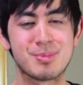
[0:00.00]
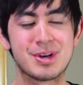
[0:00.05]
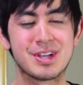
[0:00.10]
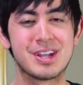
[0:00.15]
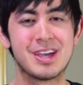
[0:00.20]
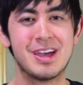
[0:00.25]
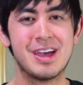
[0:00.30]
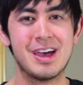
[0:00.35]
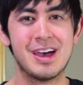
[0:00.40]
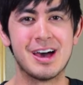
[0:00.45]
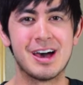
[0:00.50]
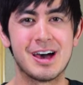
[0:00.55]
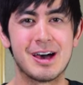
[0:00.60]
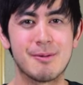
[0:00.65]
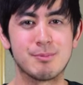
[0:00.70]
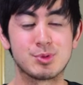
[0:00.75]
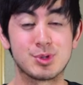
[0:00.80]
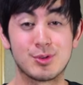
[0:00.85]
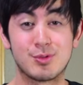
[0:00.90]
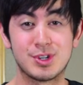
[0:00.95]
But
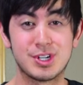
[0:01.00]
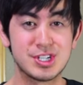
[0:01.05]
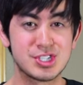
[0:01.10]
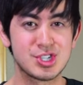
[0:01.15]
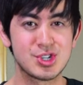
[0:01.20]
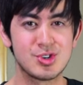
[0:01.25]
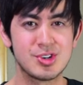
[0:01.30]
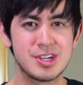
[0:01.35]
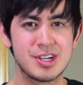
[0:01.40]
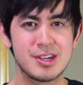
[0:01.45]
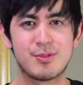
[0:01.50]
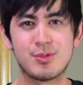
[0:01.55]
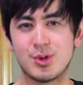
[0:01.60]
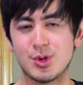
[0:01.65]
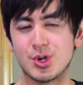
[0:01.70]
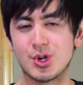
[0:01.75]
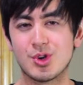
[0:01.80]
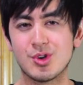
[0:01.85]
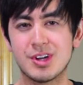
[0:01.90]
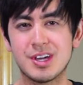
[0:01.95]
um, so if you disagree, if
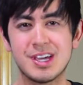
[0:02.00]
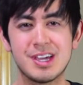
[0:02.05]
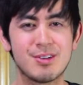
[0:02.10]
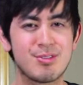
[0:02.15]
you agree,